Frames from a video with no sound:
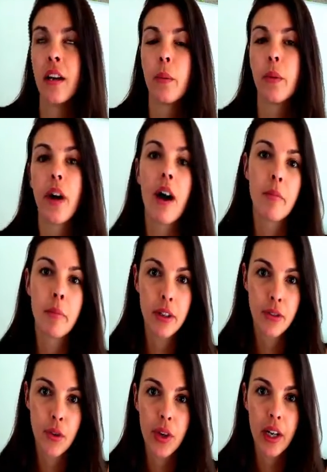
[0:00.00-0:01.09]
what I've been
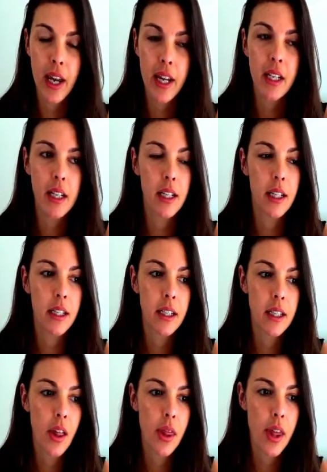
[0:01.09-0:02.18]
doing lately
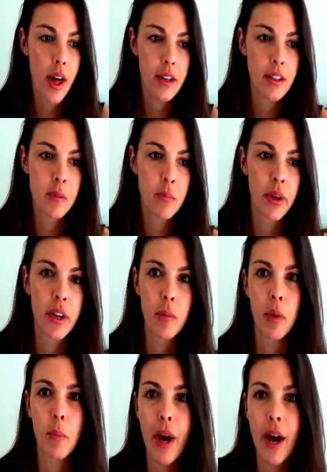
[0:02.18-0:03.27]
that is bringing
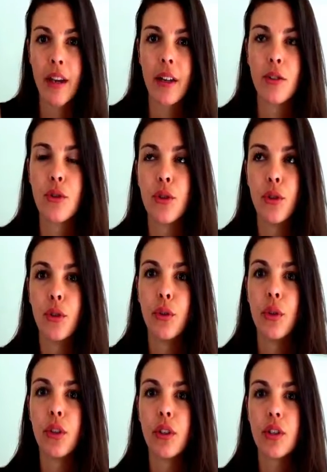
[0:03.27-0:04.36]
me back into
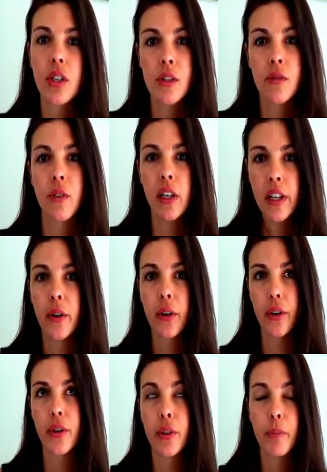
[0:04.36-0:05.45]
just feeling
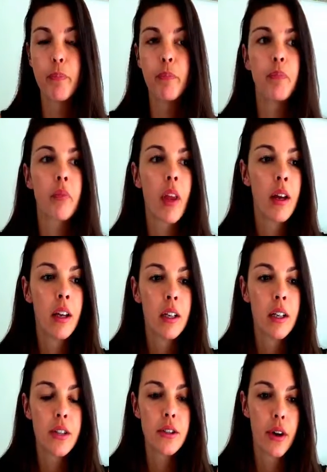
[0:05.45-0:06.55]
good.
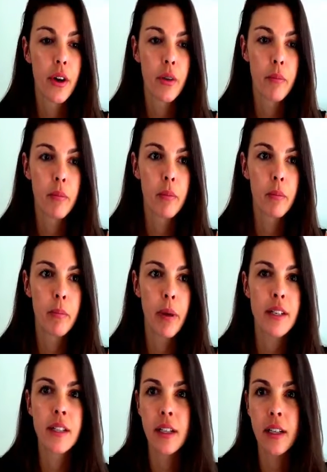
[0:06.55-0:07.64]
So
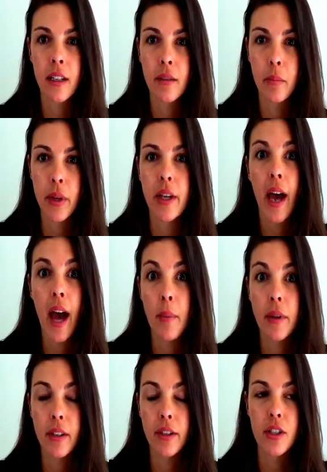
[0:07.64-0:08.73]
basically being
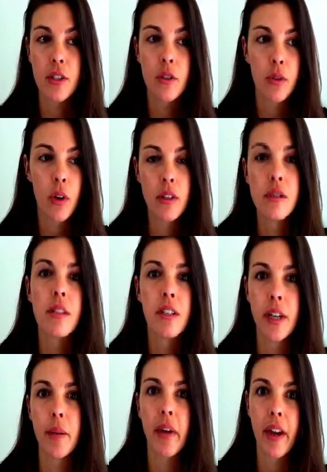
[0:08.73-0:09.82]
happy, just
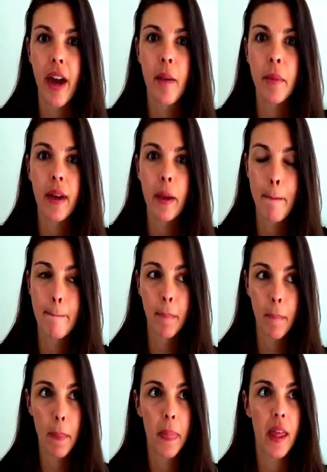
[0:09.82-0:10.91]
constantly being happy,
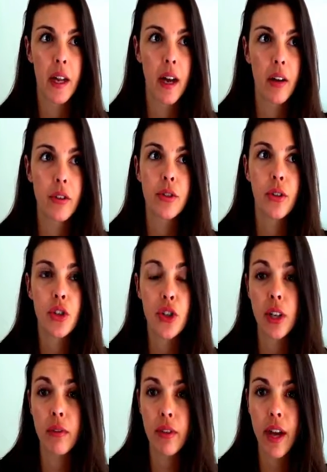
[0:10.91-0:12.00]
and how to
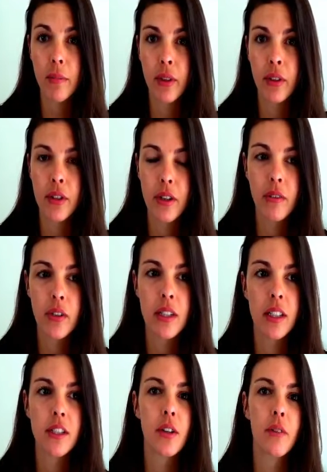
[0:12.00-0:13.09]
achieve that, because obviously
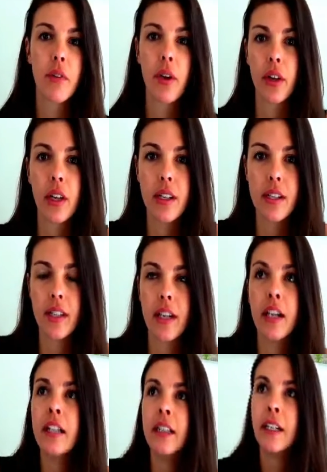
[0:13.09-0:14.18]
it's not very
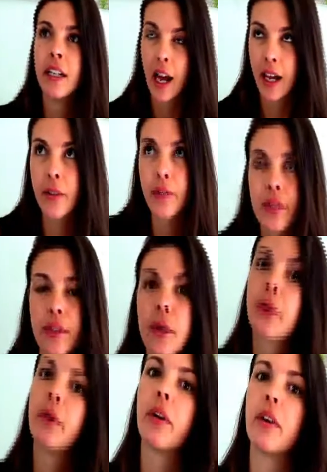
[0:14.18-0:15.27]
easy. And also